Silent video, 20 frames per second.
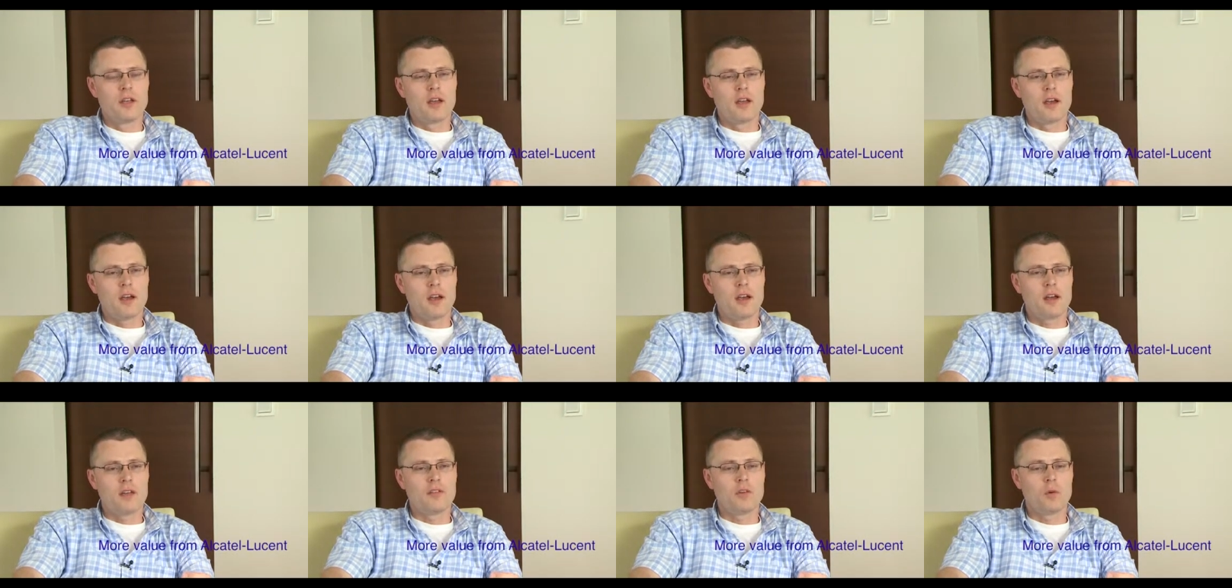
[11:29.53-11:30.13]

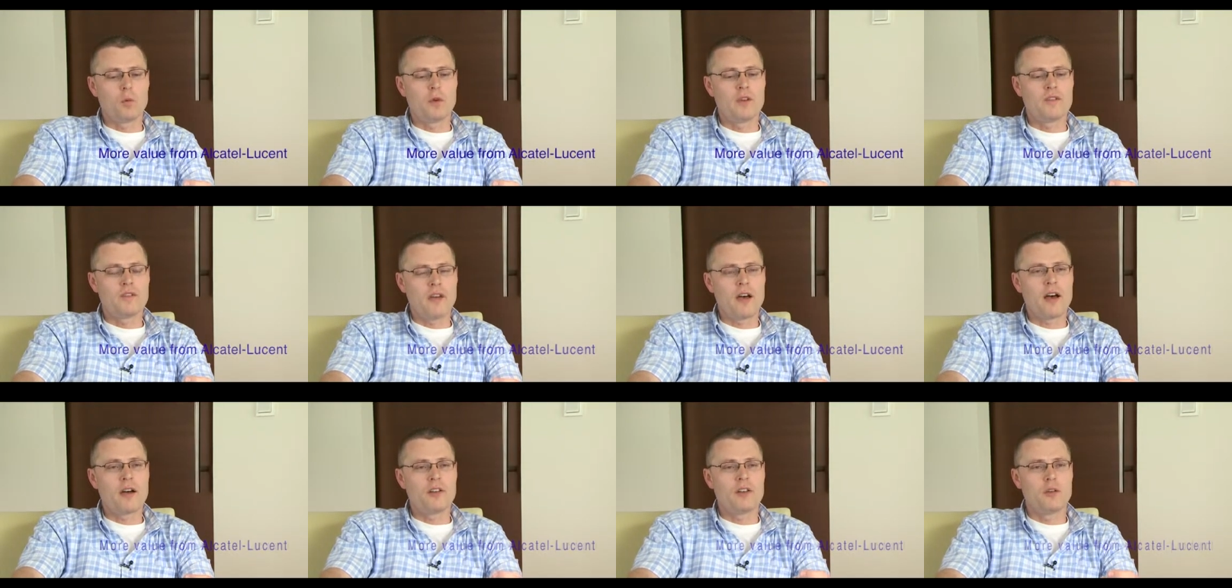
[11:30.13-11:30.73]
that we
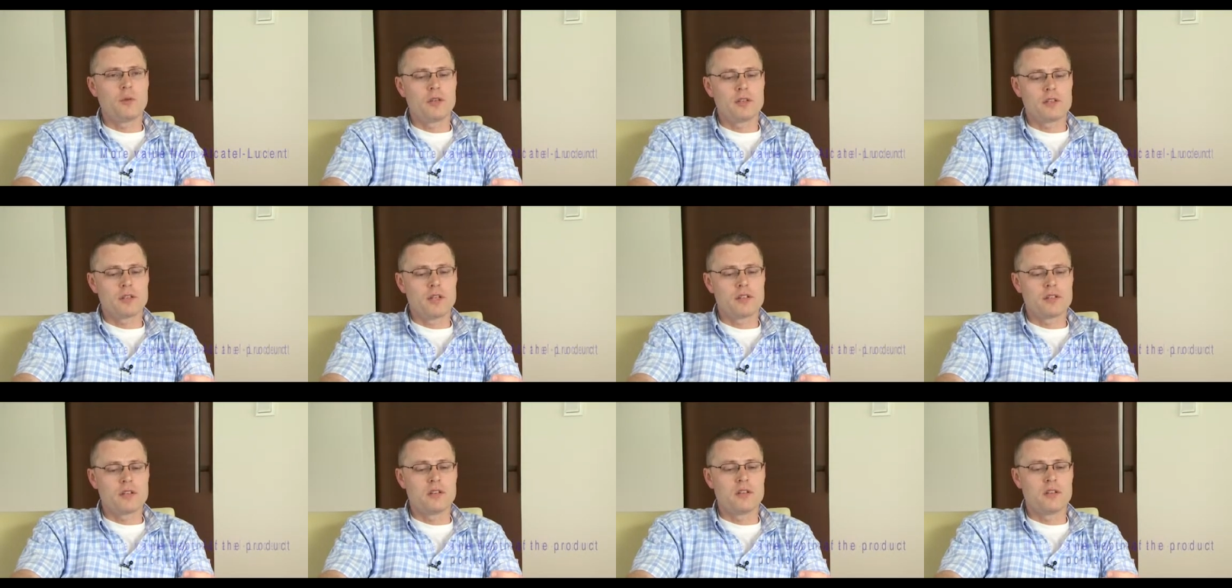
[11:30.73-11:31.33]
value
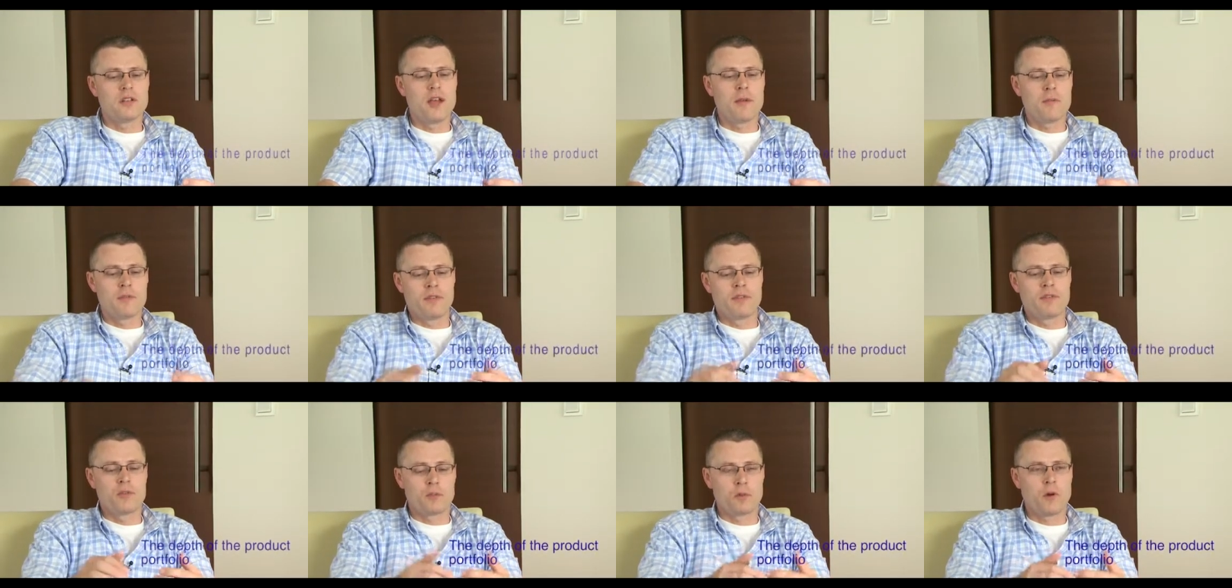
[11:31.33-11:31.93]
is the depth
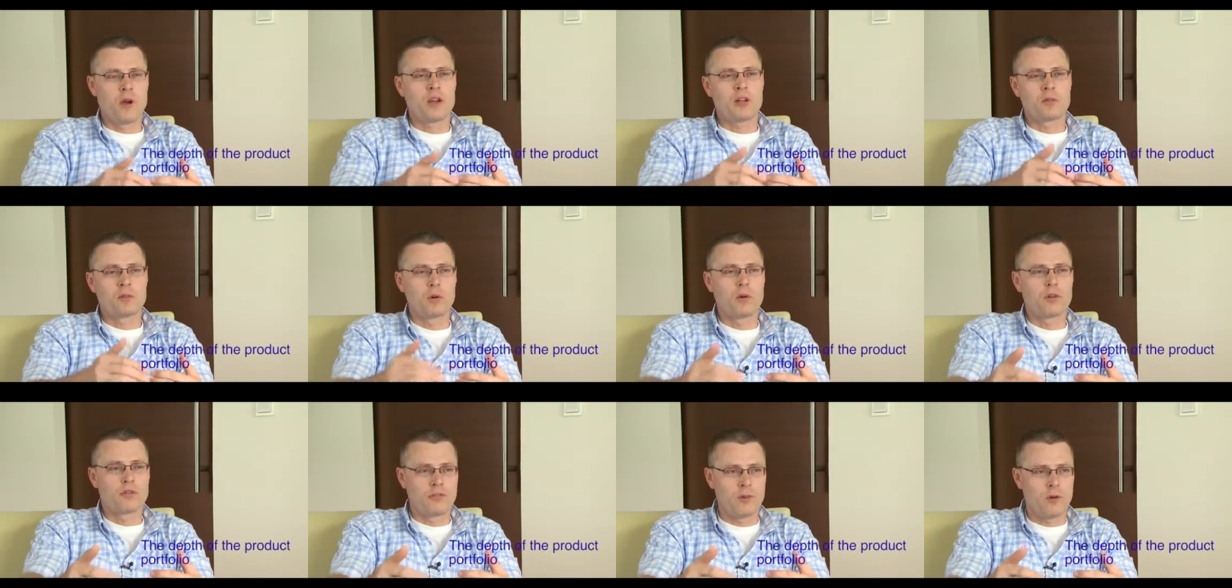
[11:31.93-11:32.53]
of the product
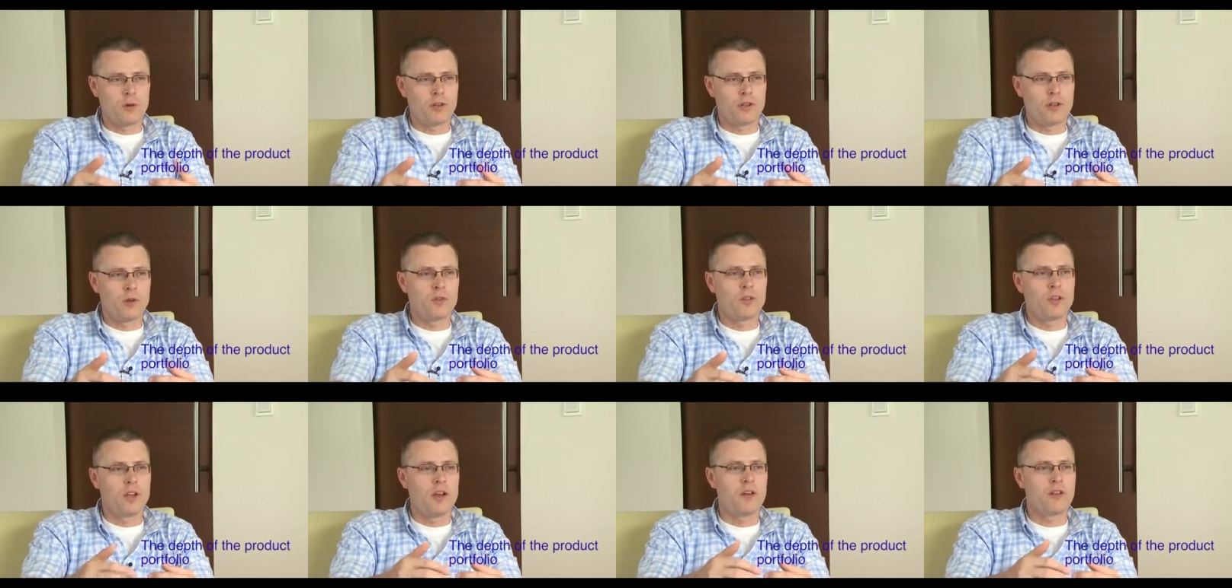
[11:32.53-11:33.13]
portfolio
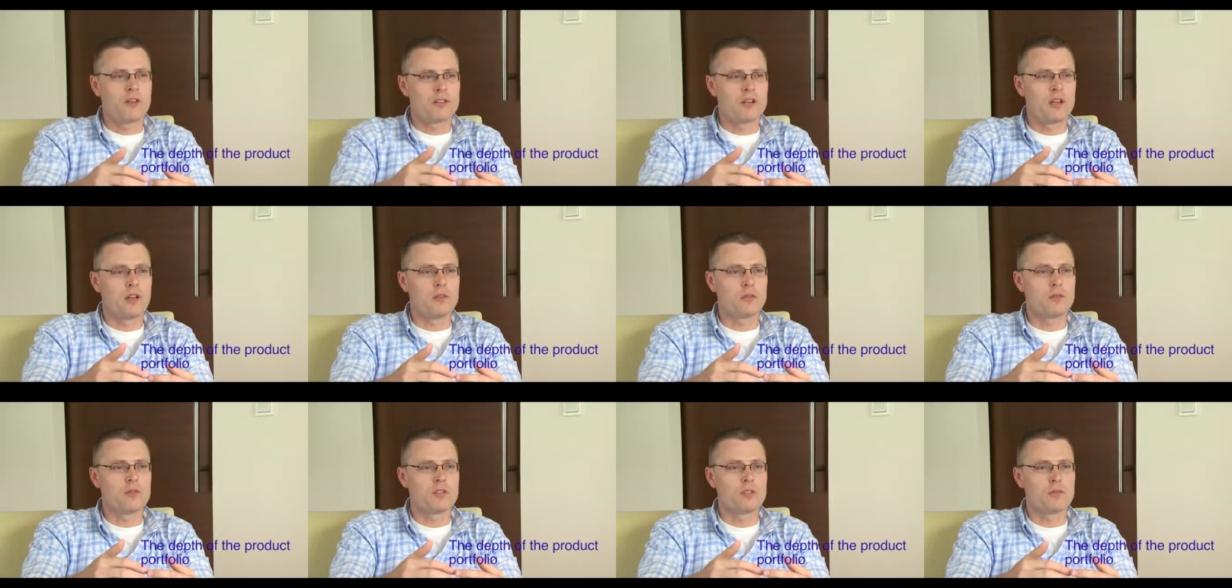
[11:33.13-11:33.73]
that
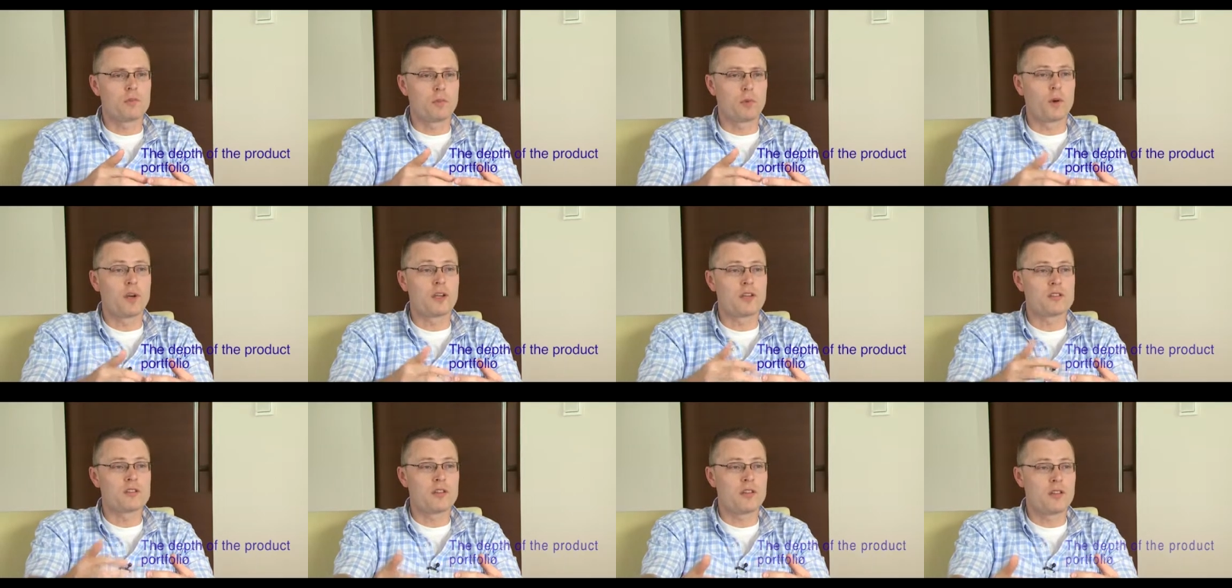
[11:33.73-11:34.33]
Alcatel-Lucent
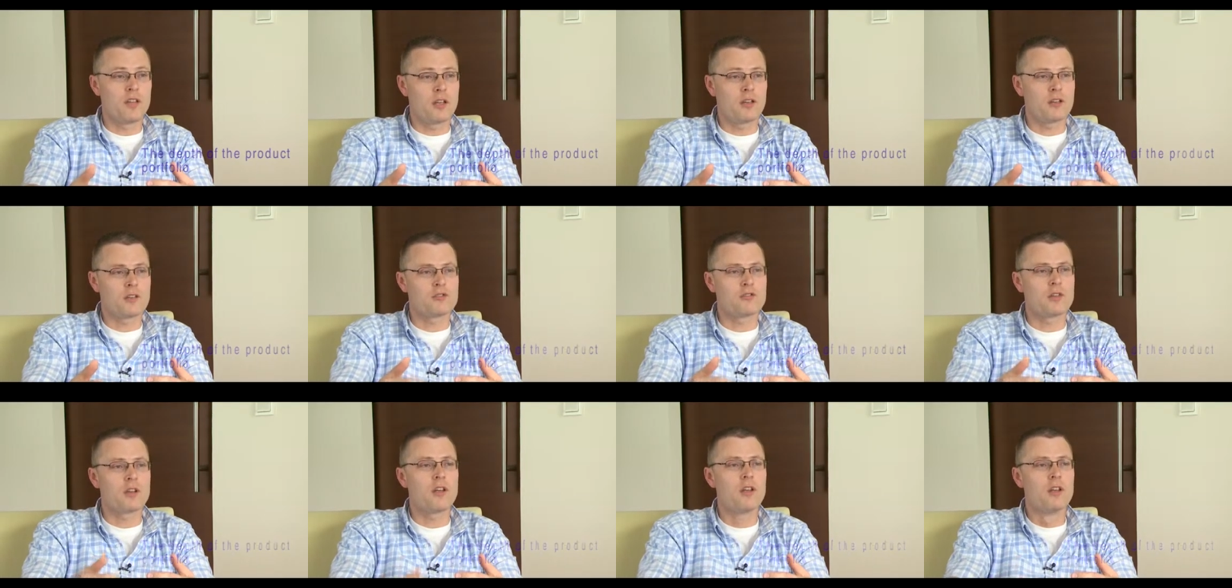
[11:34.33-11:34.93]
brings to the
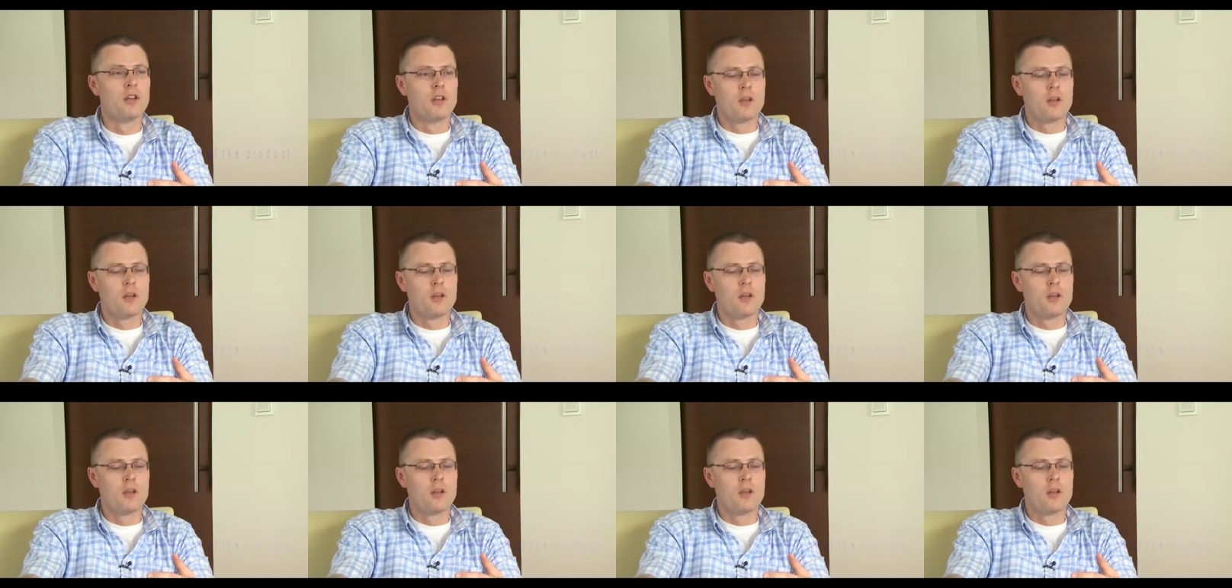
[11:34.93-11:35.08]
industry.